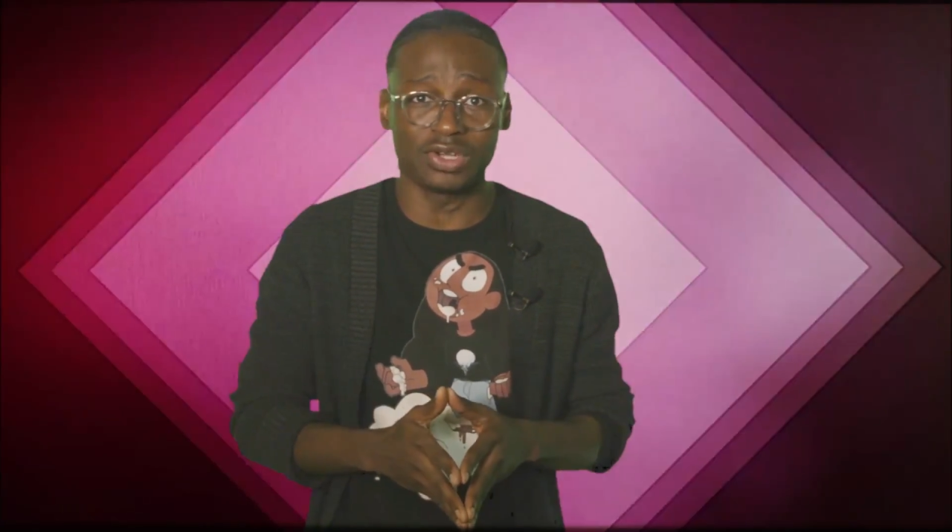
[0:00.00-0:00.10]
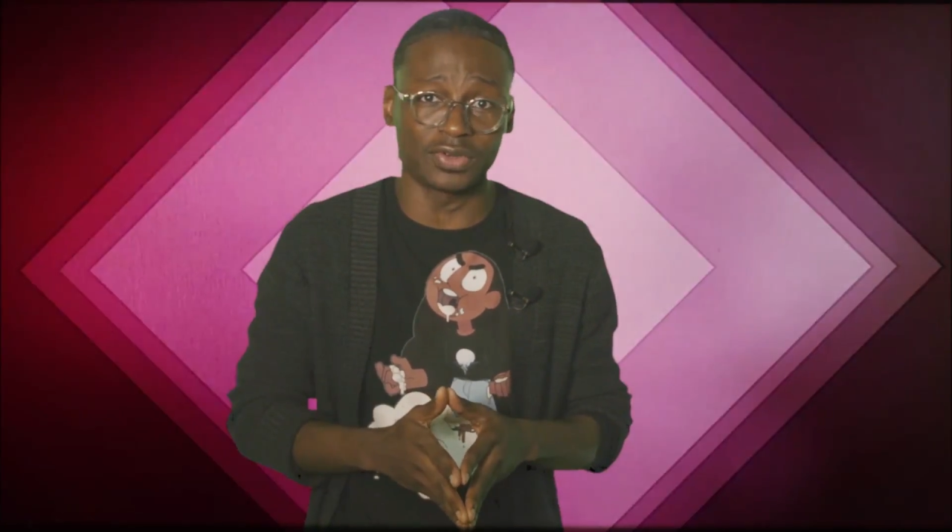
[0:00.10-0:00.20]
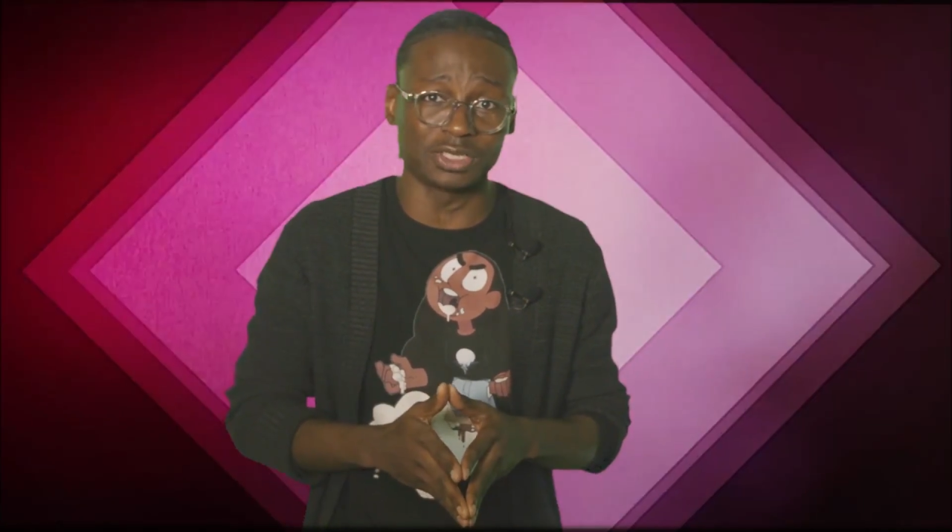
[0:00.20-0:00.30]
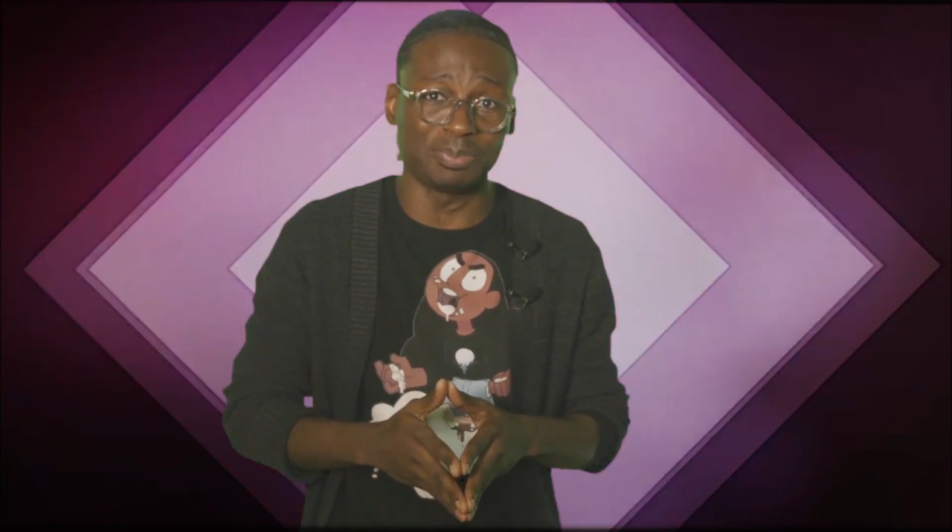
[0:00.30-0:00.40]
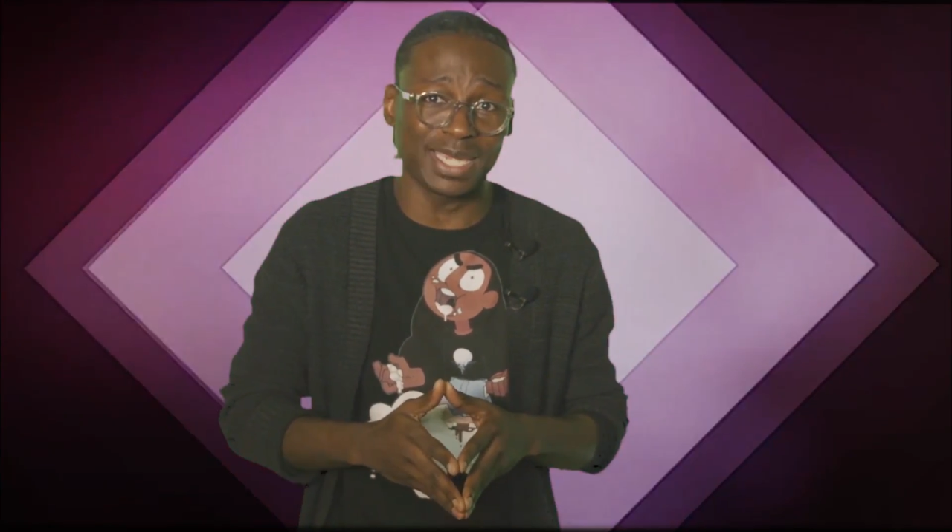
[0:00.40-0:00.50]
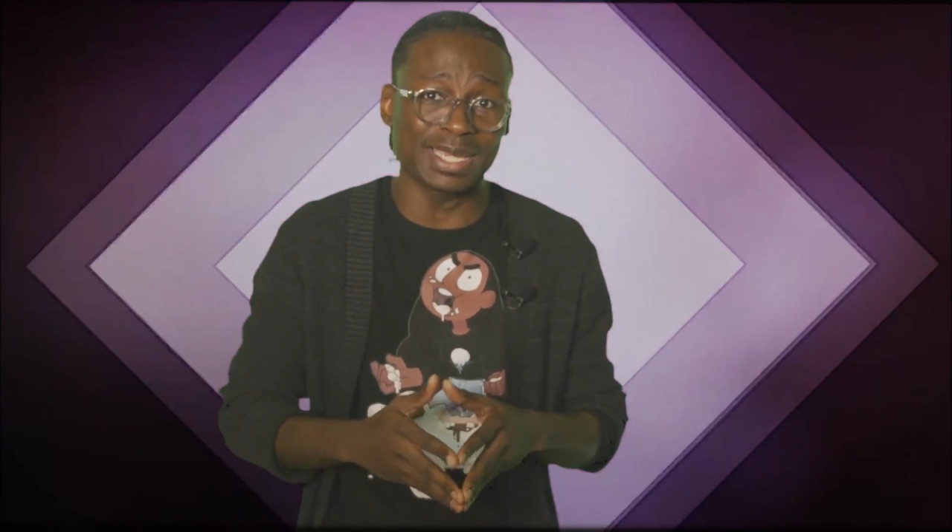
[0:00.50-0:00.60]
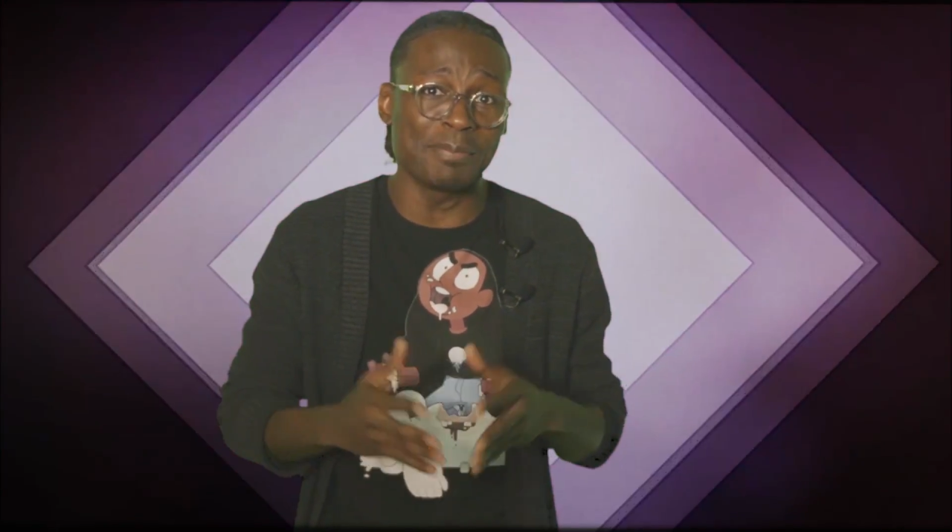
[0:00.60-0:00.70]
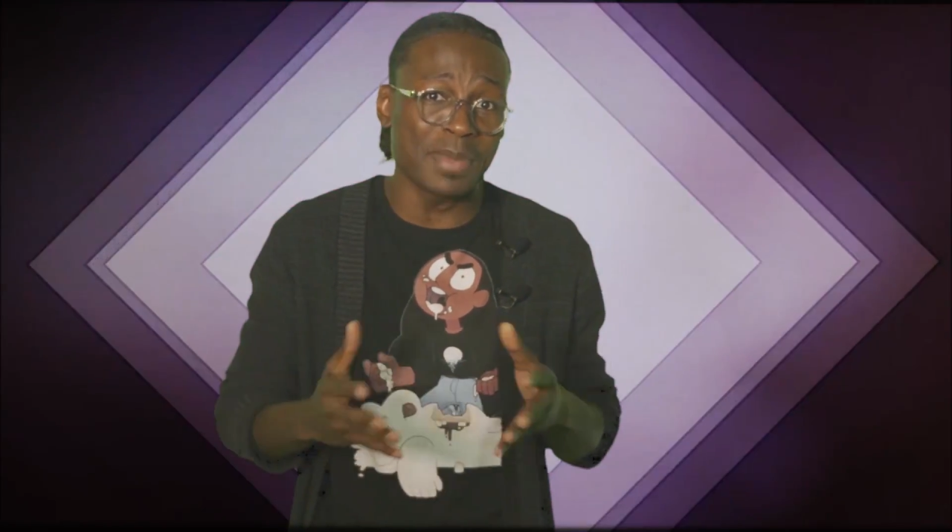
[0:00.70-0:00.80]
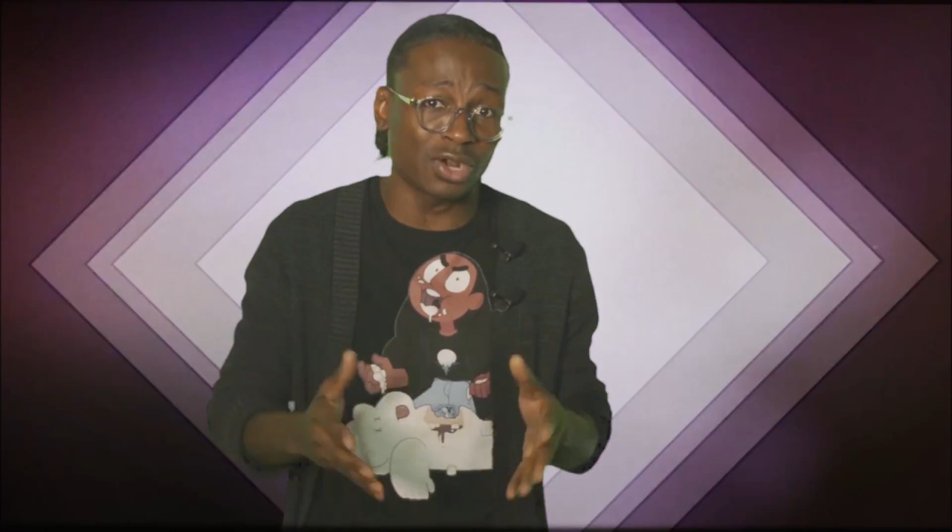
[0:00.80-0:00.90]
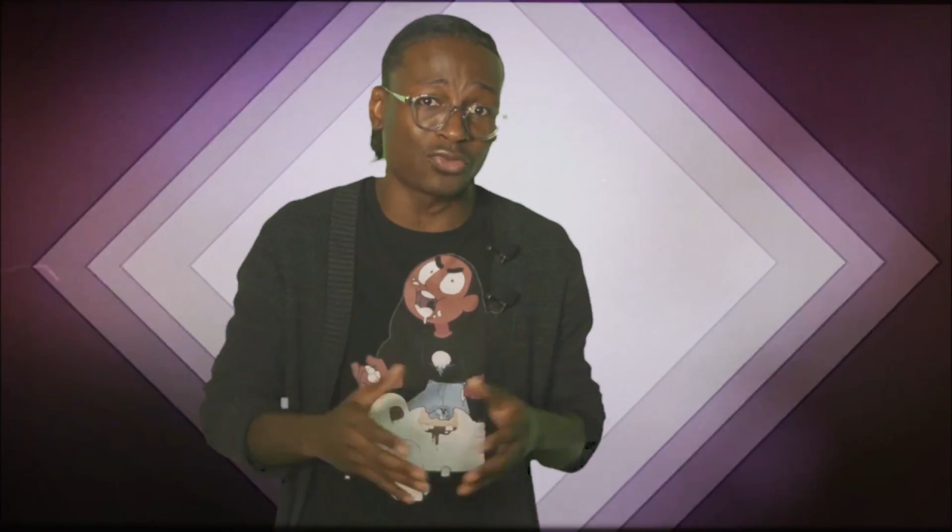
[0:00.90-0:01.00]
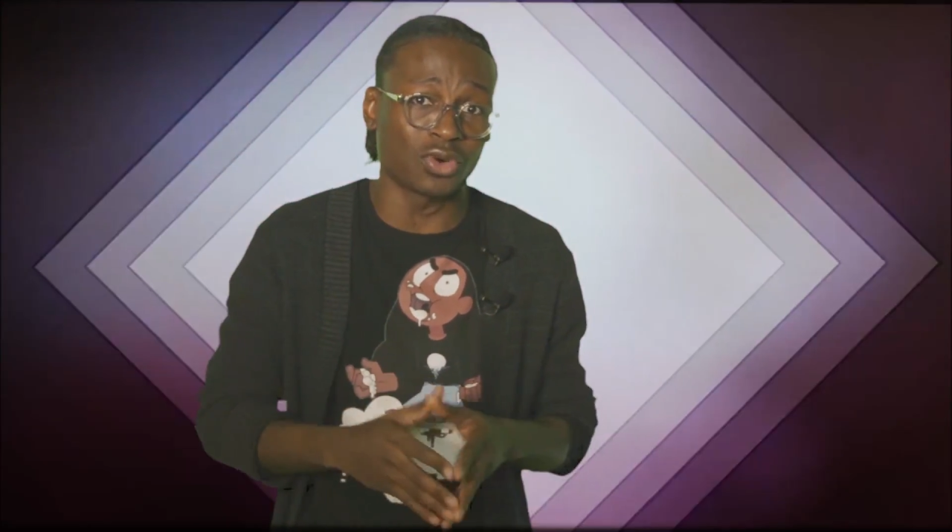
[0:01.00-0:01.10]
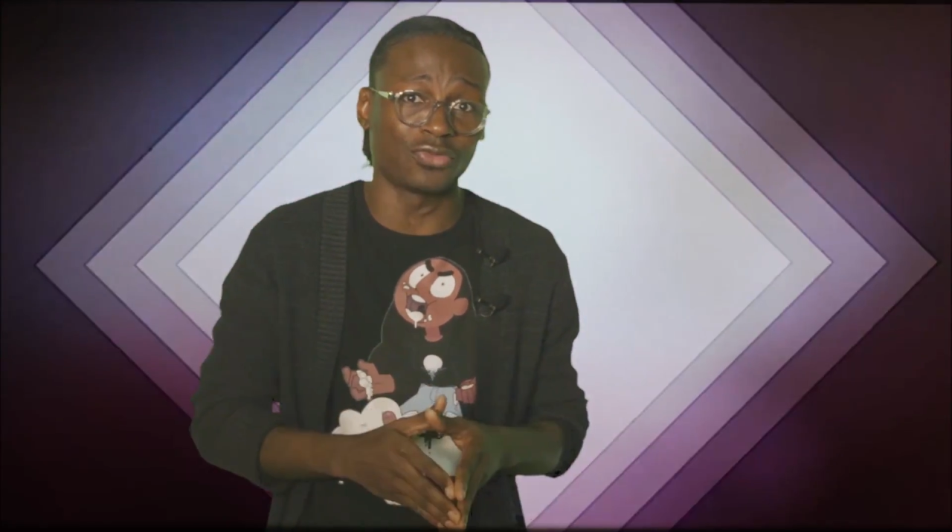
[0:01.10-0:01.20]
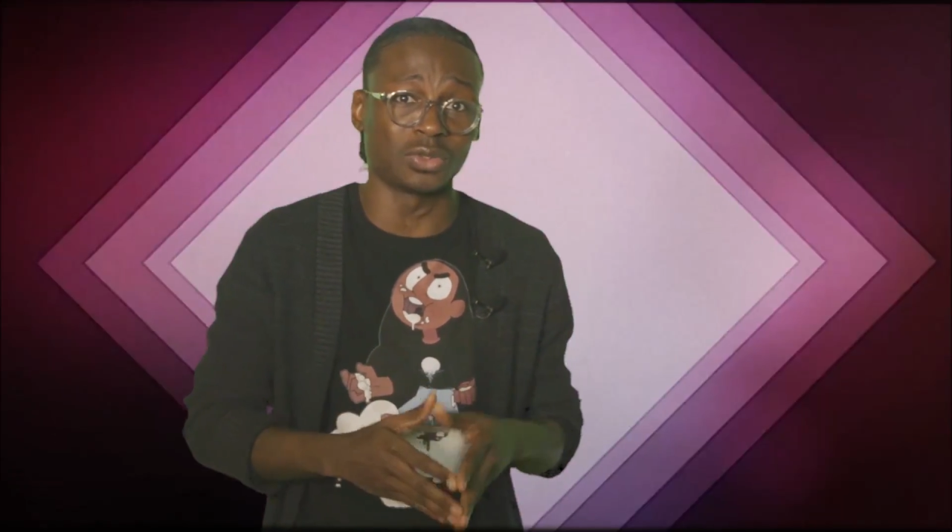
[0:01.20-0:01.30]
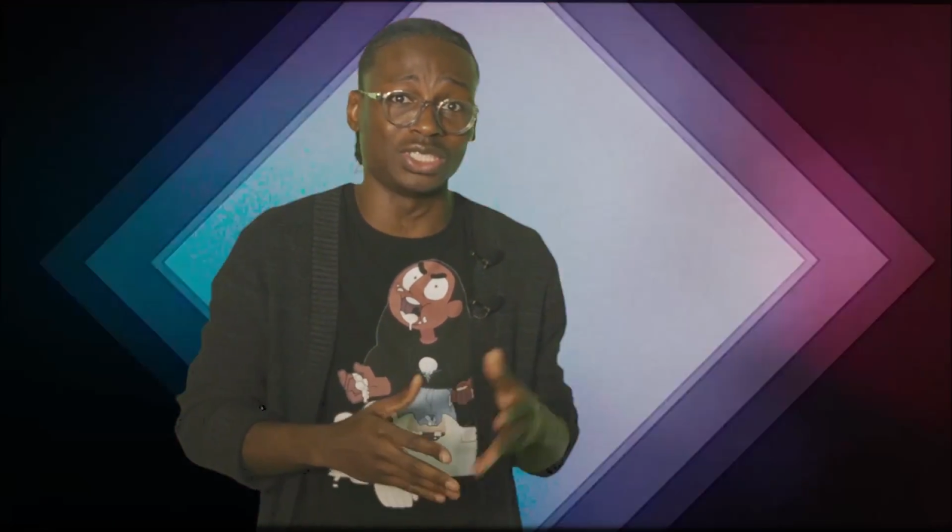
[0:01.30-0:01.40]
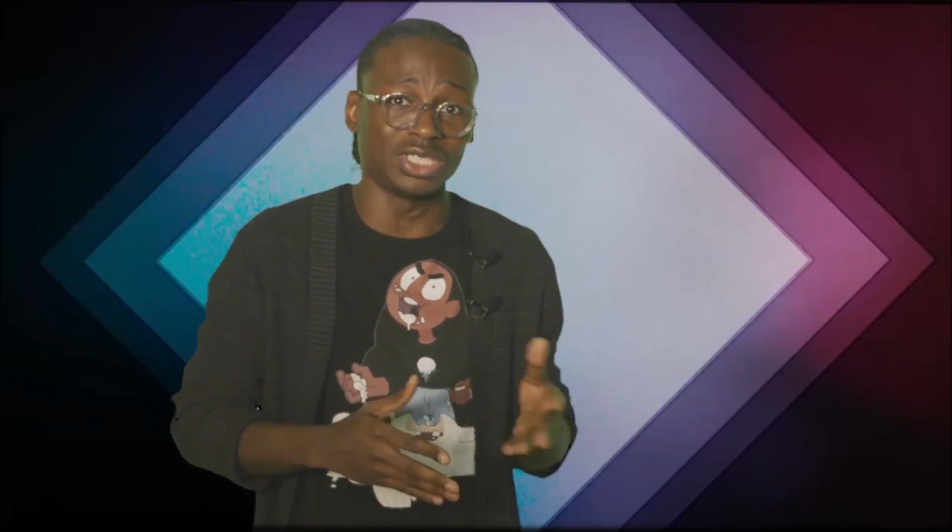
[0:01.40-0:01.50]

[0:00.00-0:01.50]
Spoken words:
Universe being a metaphor for